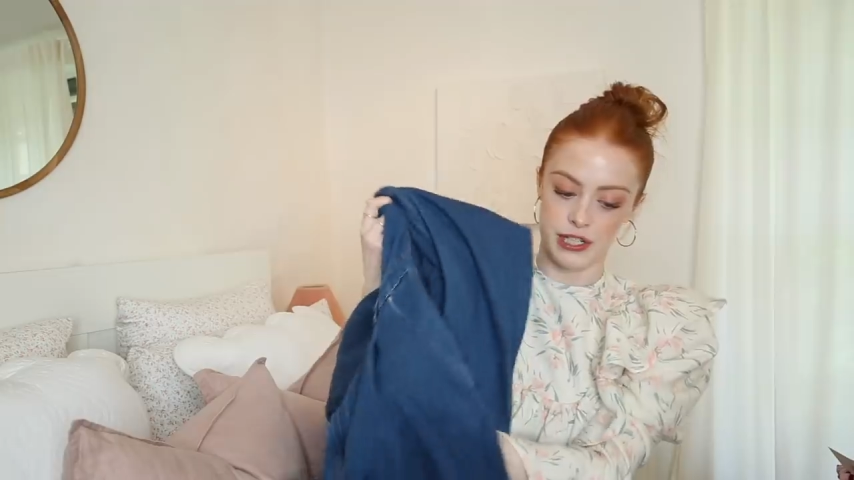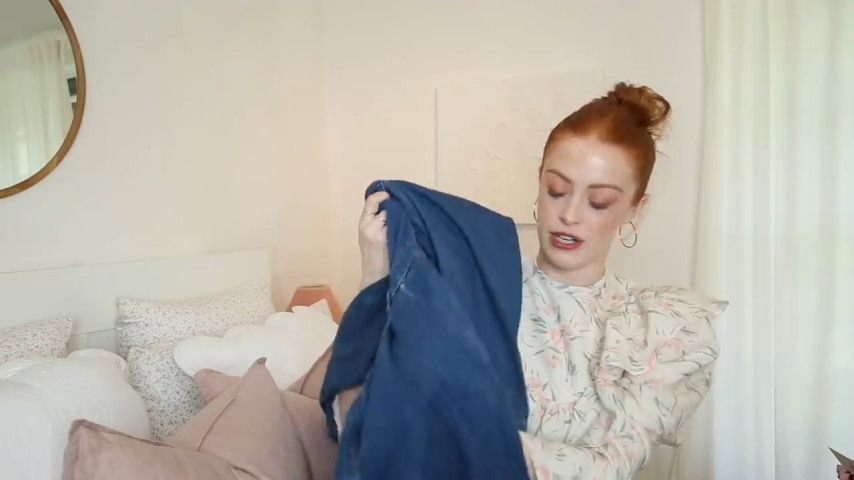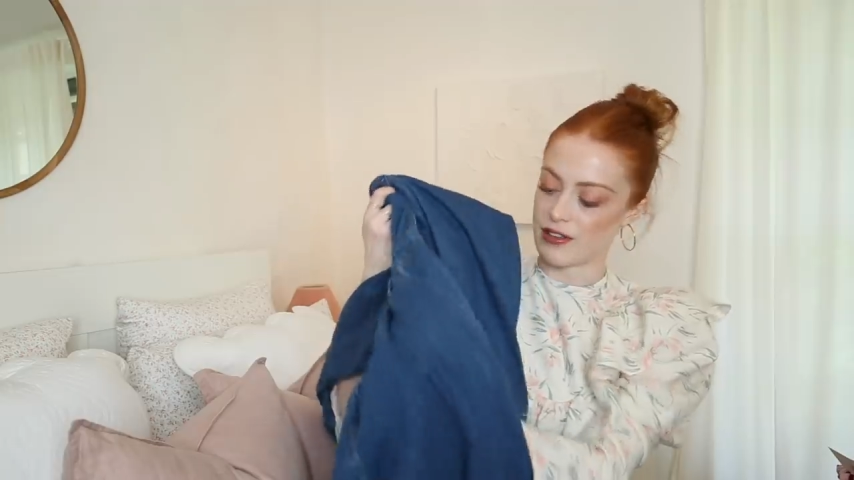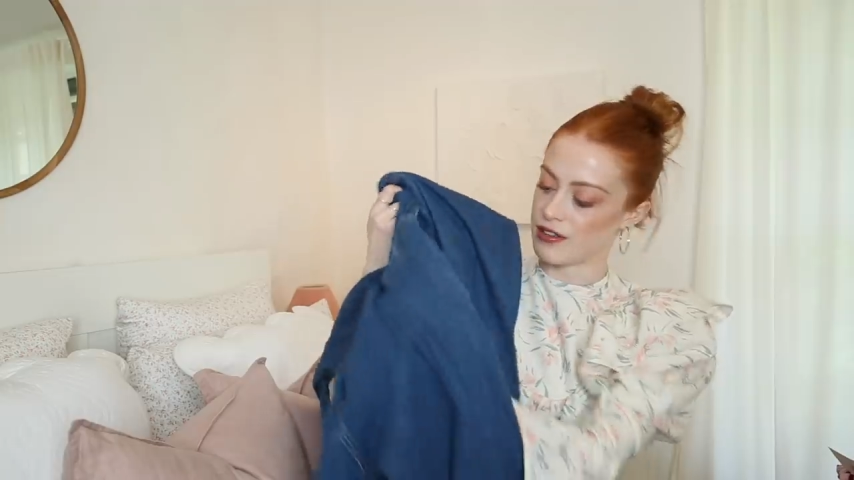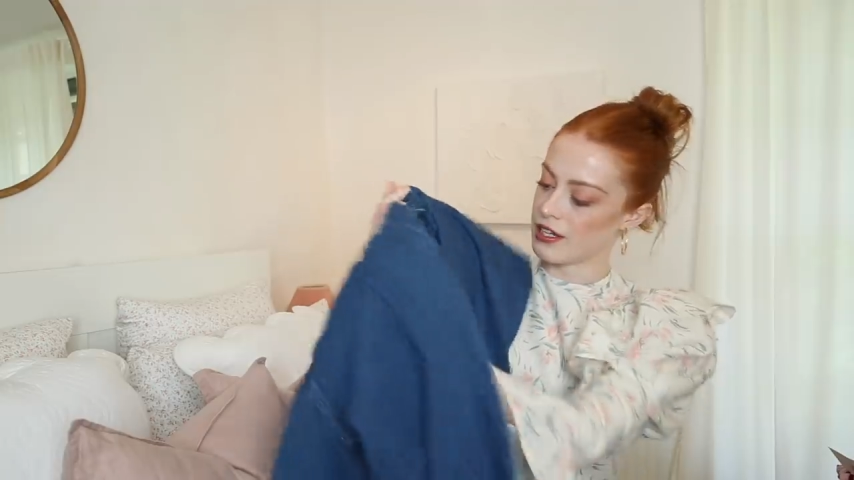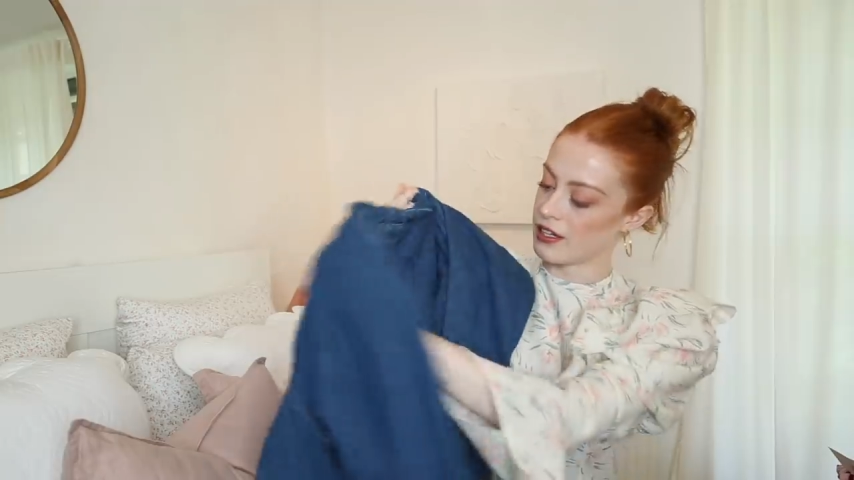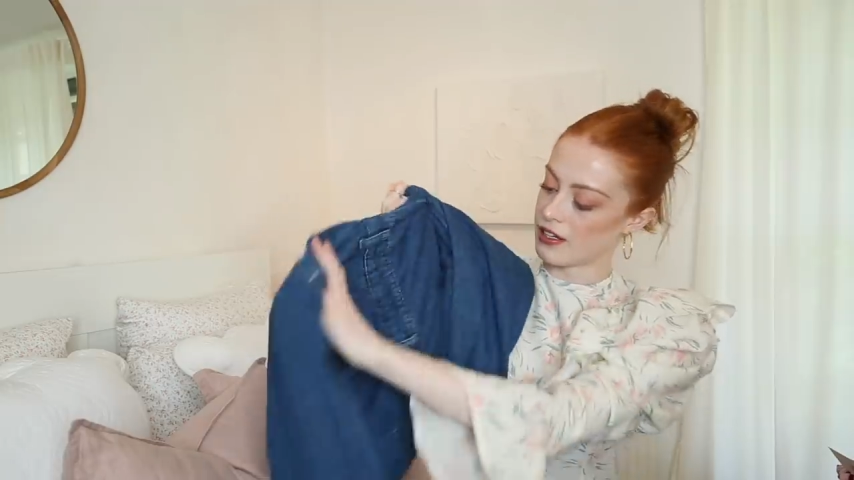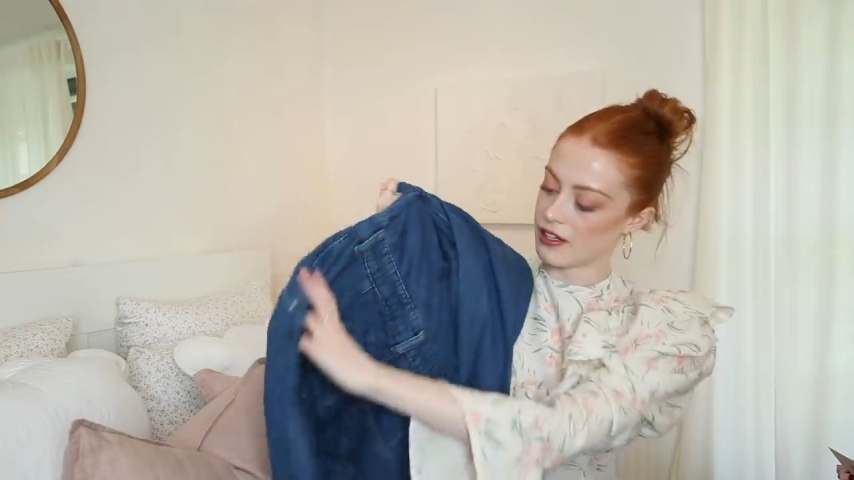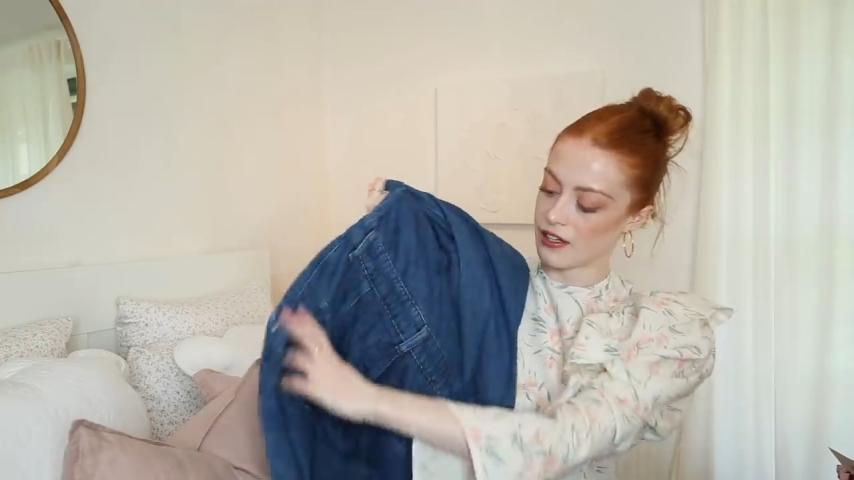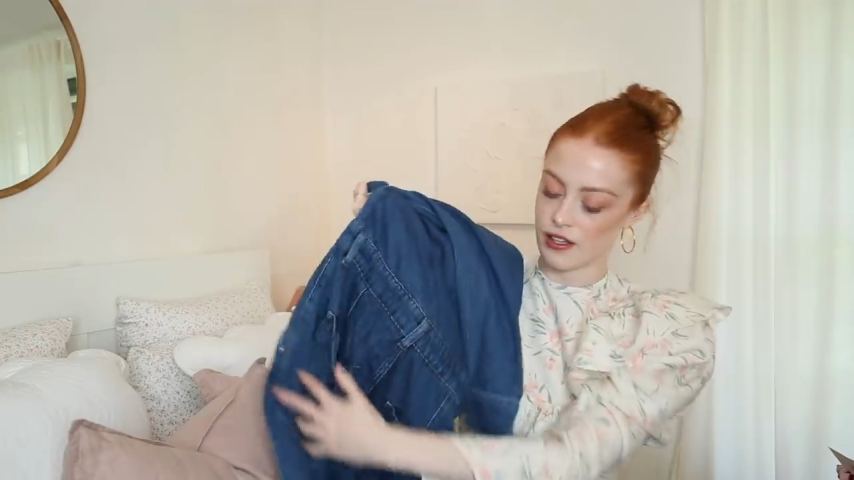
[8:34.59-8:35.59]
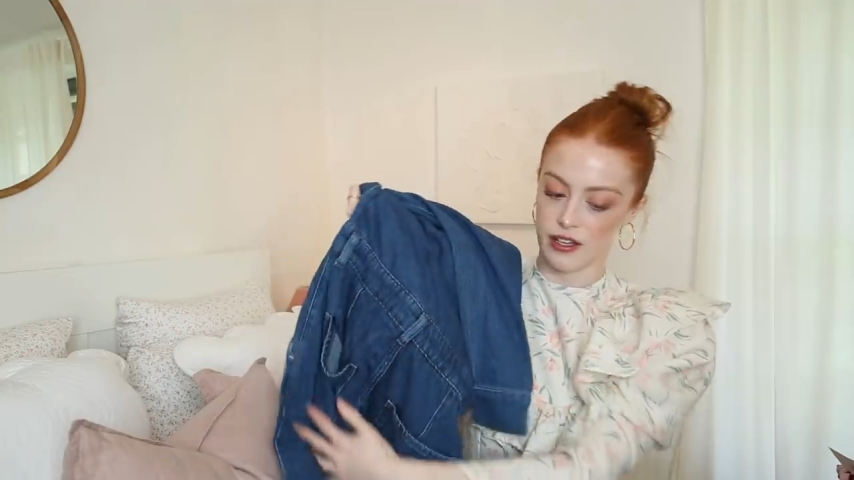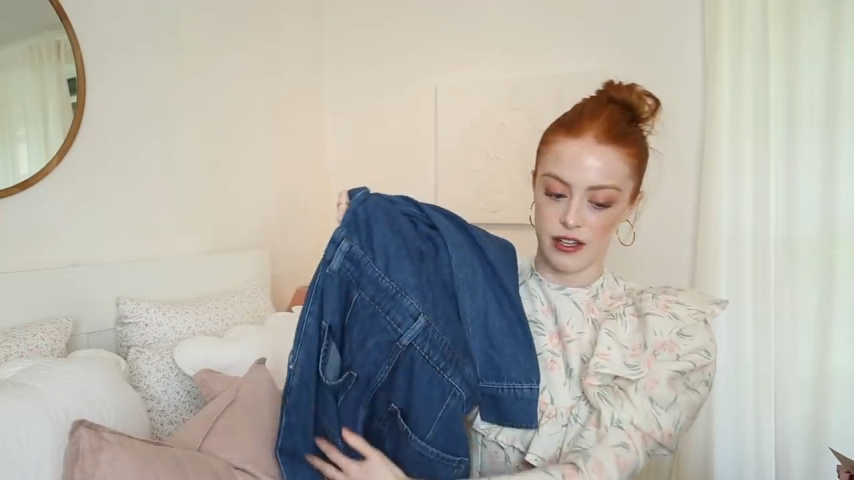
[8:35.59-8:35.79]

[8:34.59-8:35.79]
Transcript: which I think